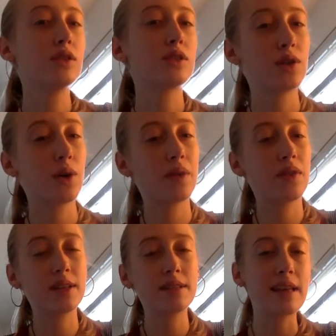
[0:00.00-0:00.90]
So
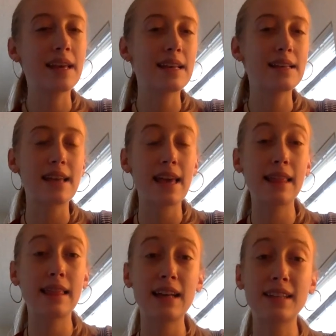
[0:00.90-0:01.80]
this is a
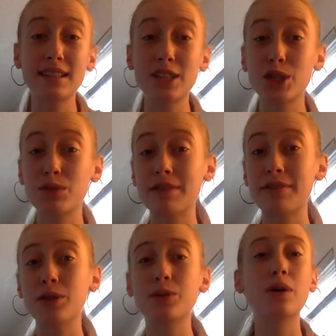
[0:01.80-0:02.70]
lesson to
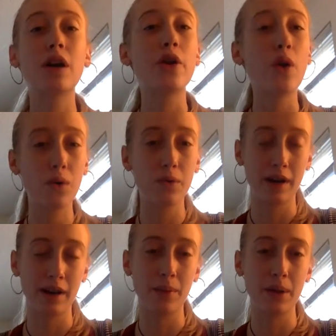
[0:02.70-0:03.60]
review note
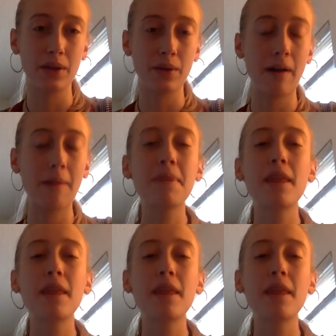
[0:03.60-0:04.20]
reading with you all.